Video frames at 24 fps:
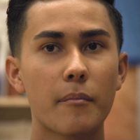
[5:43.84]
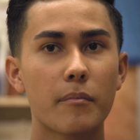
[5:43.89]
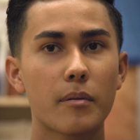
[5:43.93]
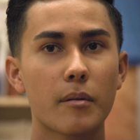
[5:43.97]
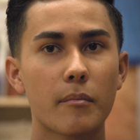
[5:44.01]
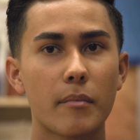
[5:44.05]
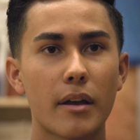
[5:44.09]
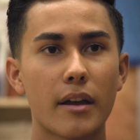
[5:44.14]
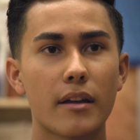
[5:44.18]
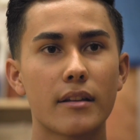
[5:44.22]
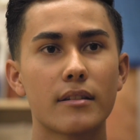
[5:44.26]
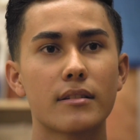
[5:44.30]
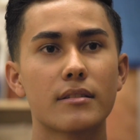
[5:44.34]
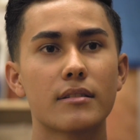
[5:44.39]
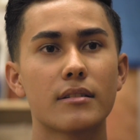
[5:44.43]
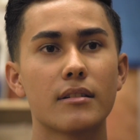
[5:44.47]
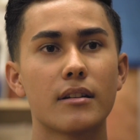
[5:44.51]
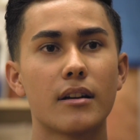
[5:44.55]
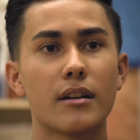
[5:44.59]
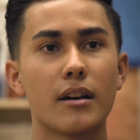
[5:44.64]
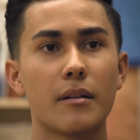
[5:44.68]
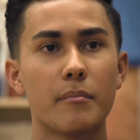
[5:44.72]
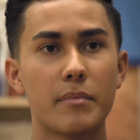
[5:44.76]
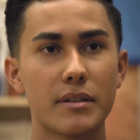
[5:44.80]
implement
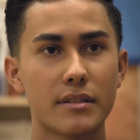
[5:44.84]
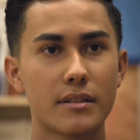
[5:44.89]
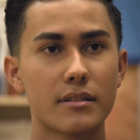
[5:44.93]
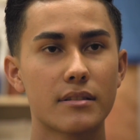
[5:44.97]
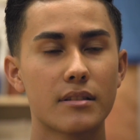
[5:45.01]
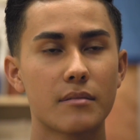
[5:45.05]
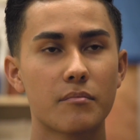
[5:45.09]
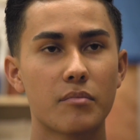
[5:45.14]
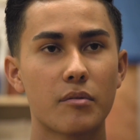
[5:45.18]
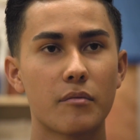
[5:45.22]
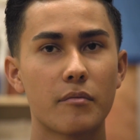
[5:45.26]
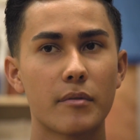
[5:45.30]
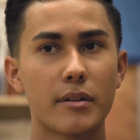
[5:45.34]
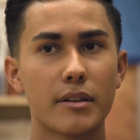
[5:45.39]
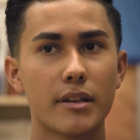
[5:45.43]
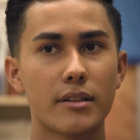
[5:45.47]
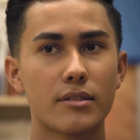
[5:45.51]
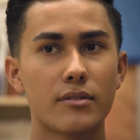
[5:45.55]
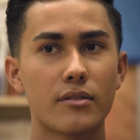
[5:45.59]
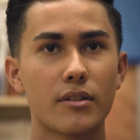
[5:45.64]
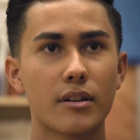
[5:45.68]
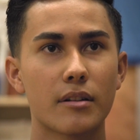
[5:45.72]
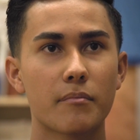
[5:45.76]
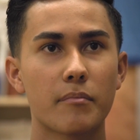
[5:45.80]
a business improvement
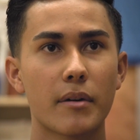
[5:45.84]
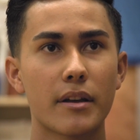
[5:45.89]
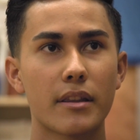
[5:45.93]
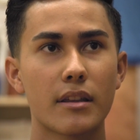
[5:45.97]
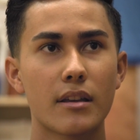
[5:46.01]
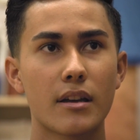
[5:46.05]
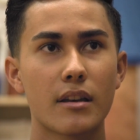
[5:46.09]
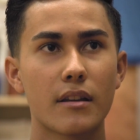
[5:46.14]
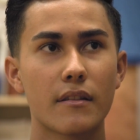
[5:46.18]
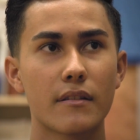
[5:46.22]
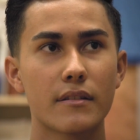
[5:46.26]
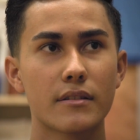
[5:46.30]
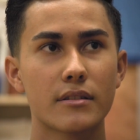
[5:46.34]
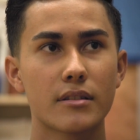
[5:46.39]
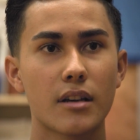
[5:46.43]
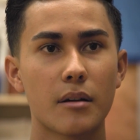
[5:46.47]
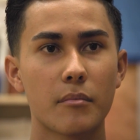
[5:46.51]
district by the end of this